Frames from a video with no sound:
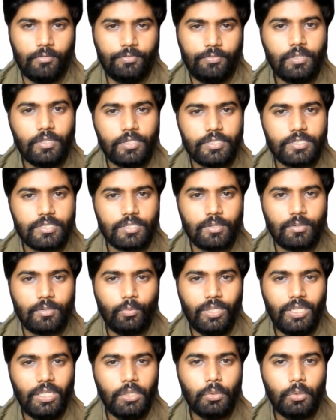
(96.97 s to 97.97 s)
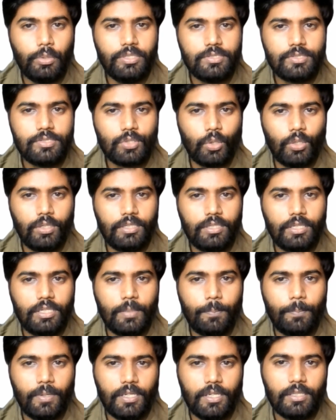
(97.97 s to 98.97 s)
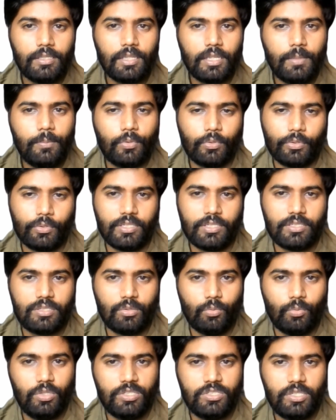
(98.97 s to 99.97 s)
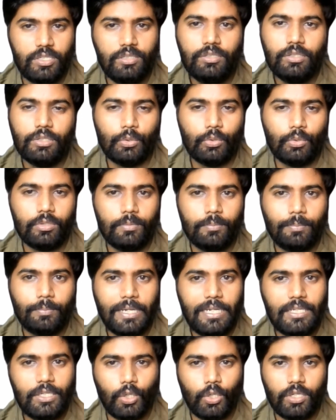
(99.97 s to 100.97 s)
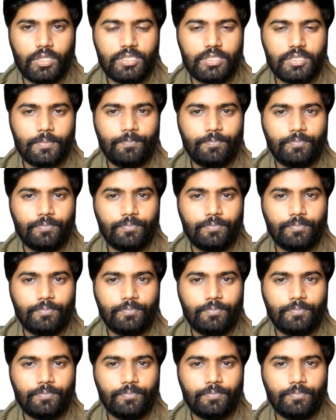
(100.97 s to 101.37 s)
First, we need to install the dependent libraries, which include PyTorch